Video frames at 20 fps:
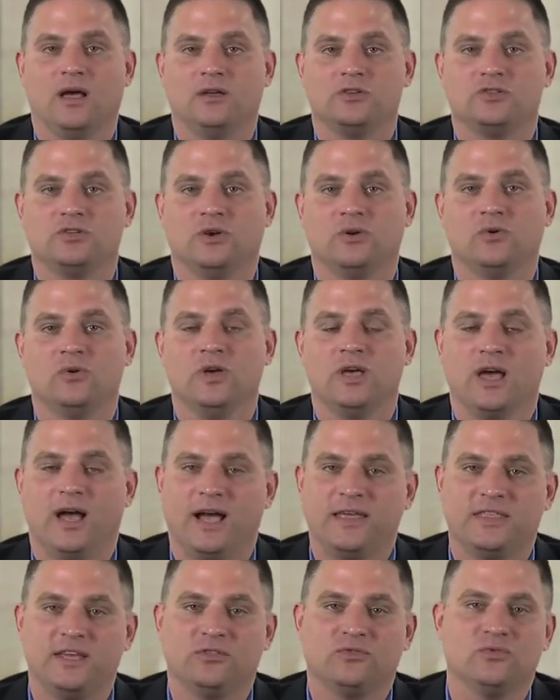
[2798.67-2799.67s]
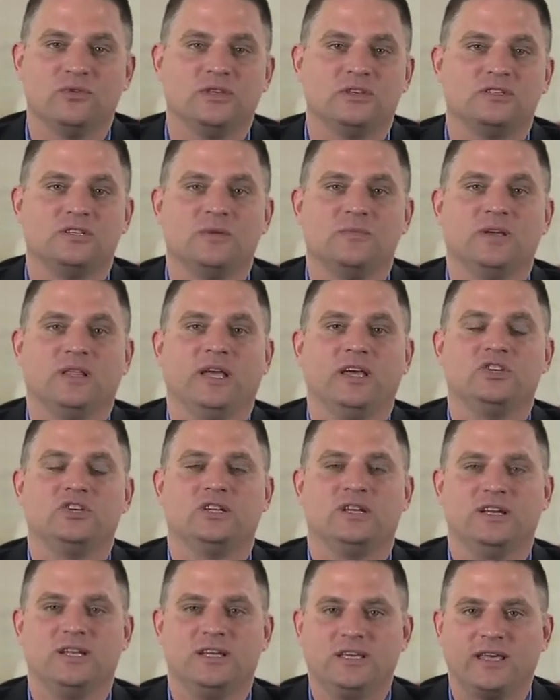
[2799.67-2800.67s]
So I think through this
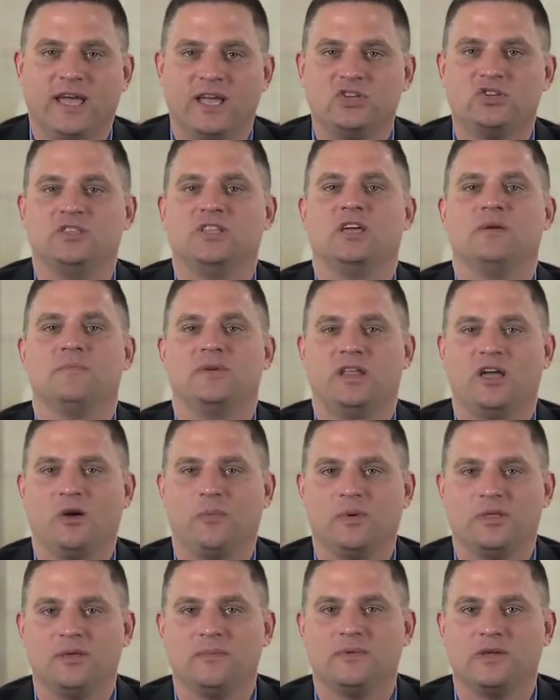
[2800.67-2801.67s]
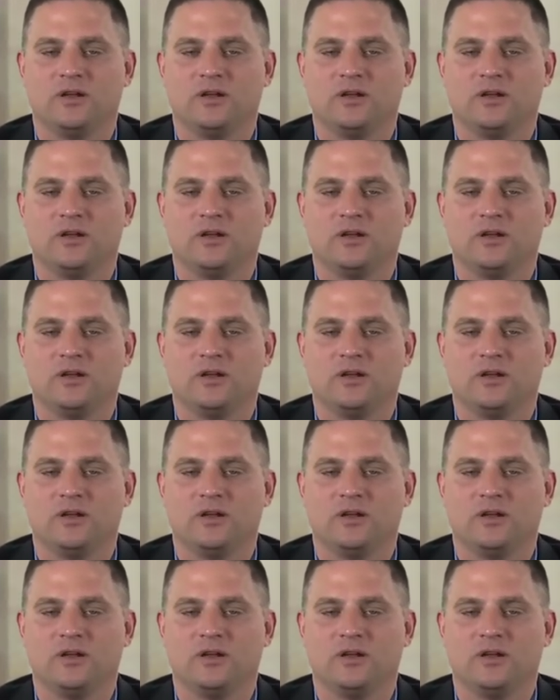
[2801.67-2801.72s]
simulation and engaging them and helping them